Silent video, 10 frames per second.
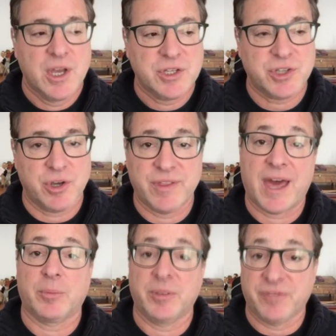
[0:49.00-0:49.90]
So
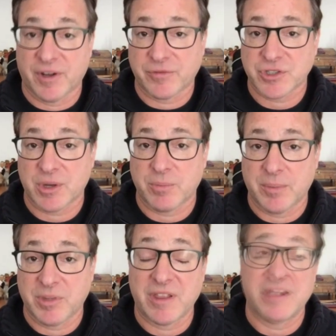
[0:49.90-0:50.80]
that'll be fun for some
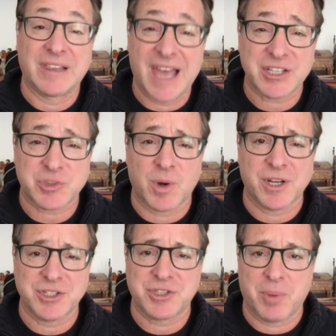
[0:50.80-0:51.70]
people. And the last one
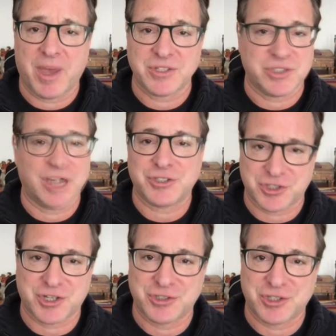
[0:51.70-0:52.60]
is the best, not
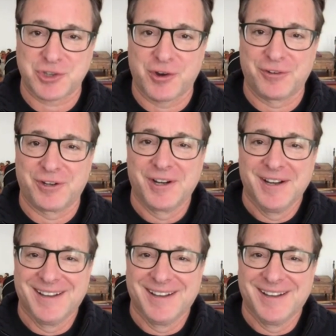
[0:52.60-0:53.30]
just because it's over.